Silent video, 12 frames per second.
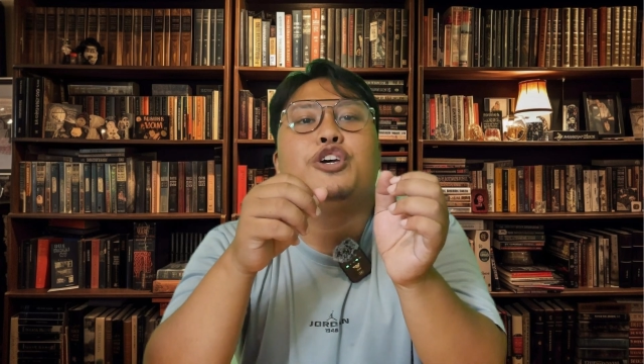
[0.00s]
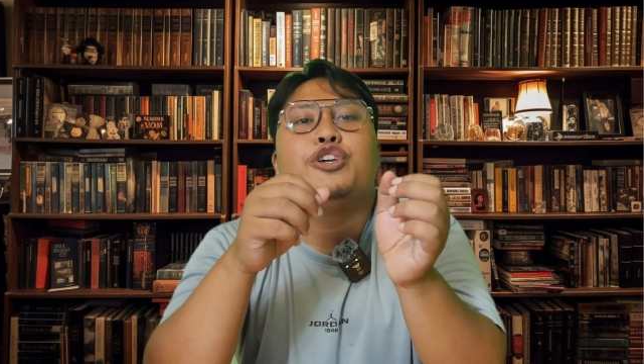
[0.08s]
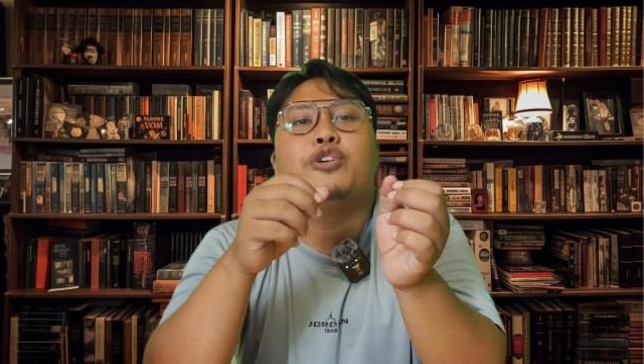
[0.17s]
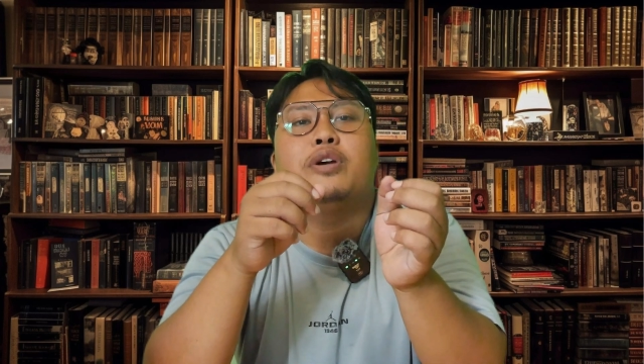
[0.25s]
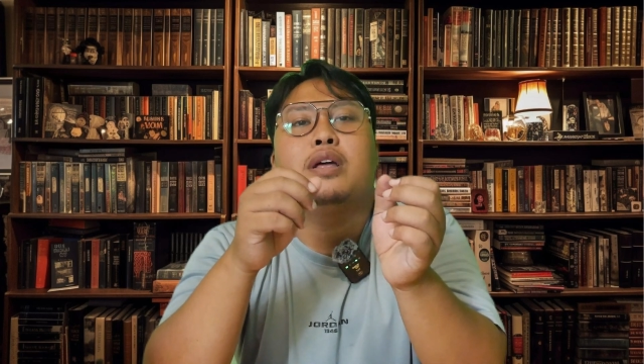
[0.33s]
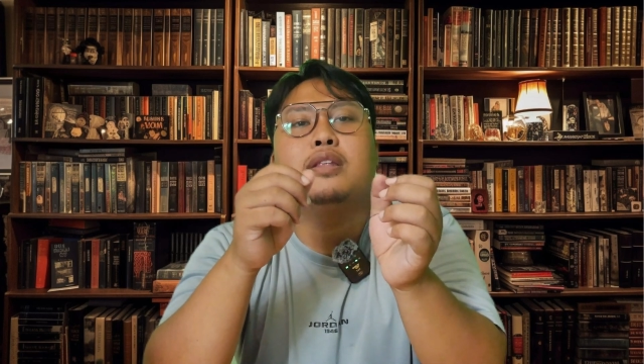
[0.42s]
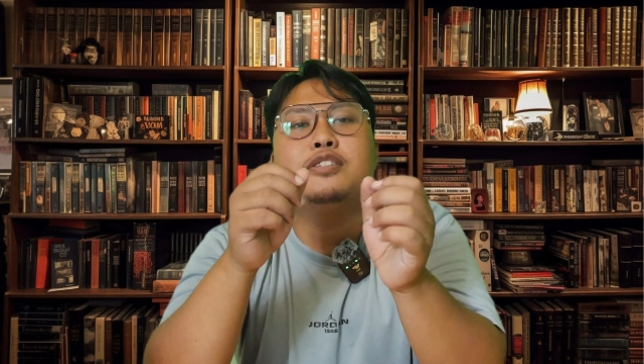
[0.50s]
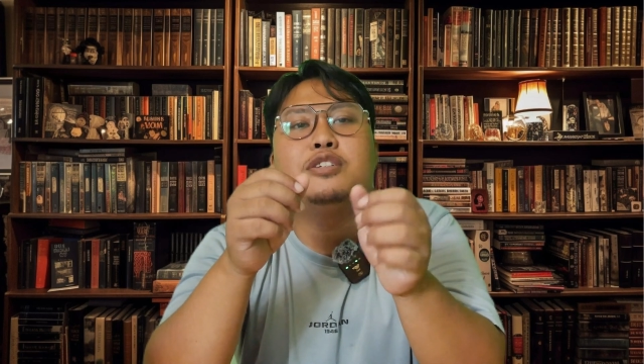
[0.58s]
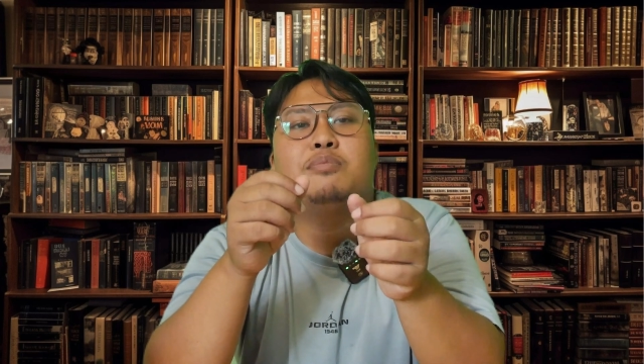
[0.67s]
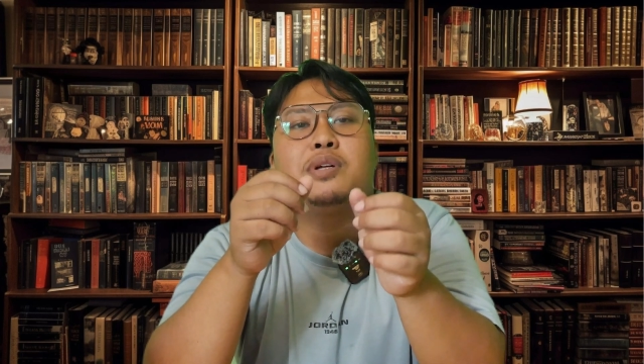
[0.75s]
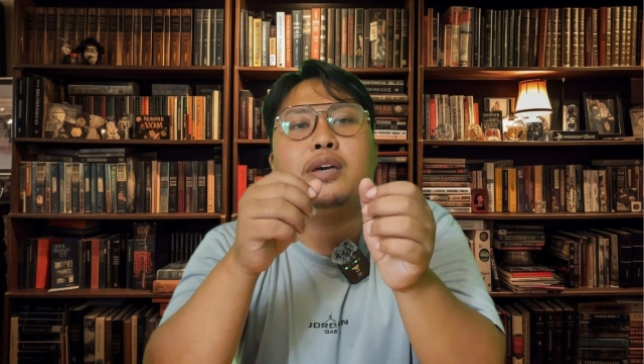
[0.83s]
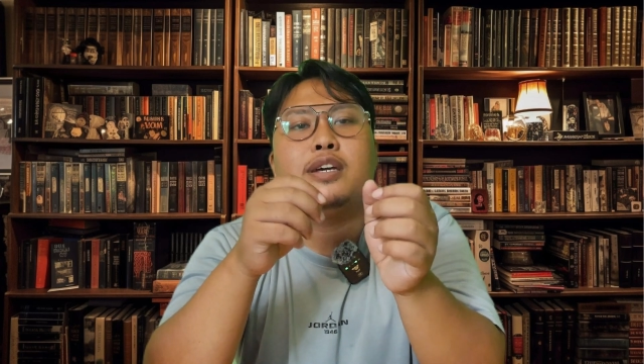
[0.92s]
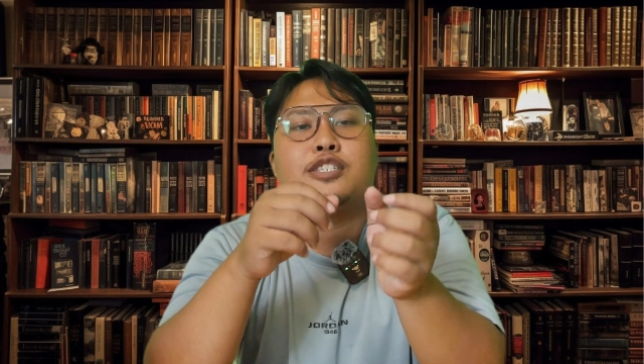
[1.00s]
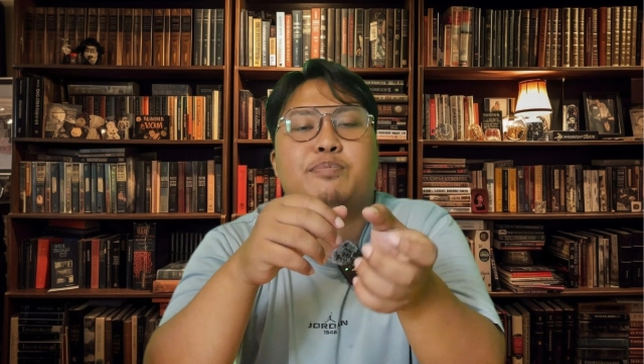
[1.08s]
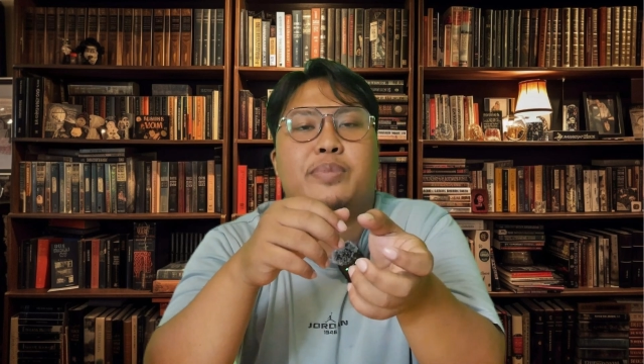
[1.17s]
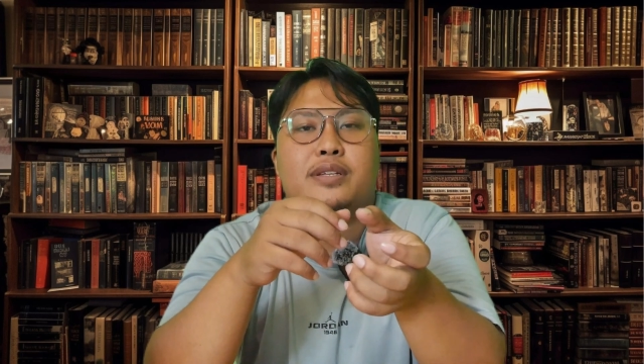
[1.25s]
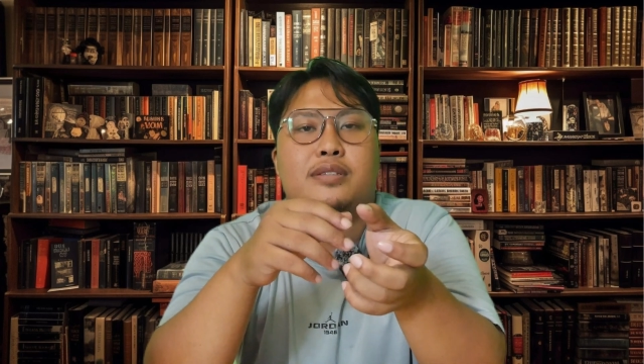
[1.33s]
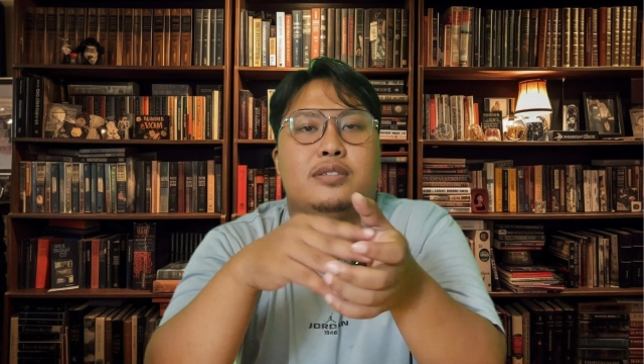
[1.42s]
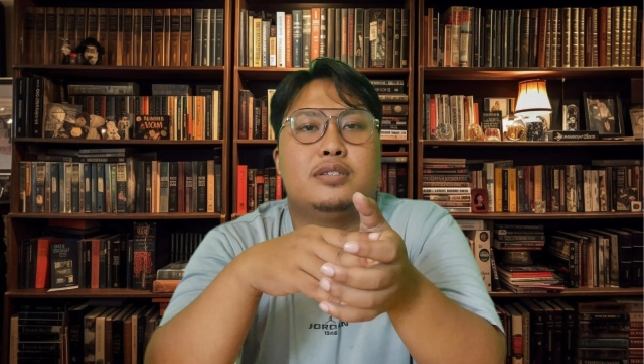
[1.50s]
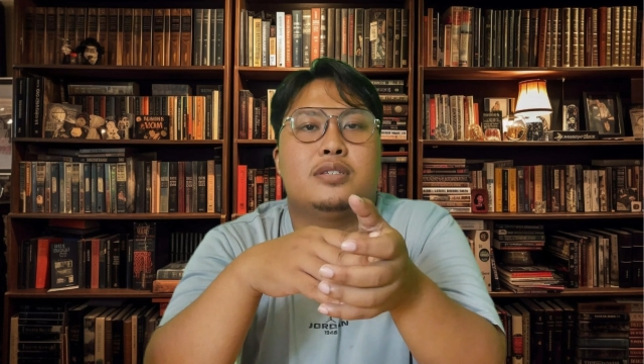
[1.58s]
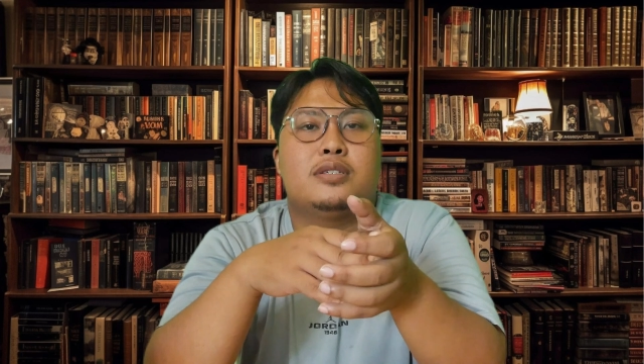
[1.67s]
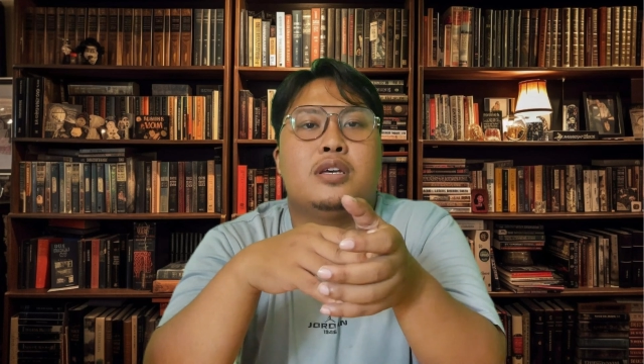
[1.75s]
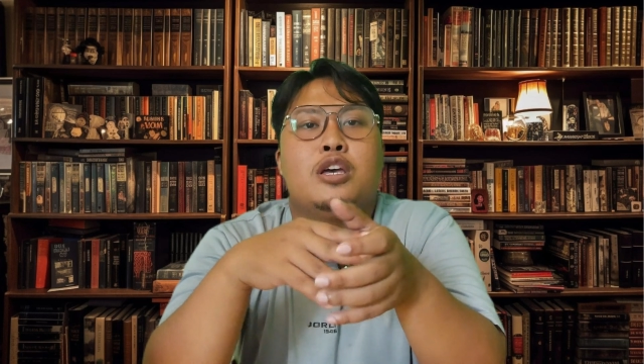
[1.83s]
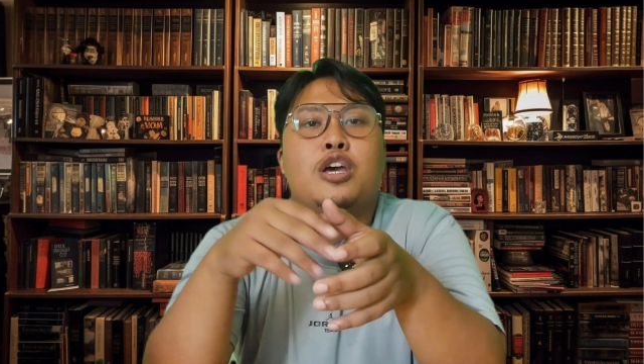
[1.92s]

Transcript: your eligible expenses,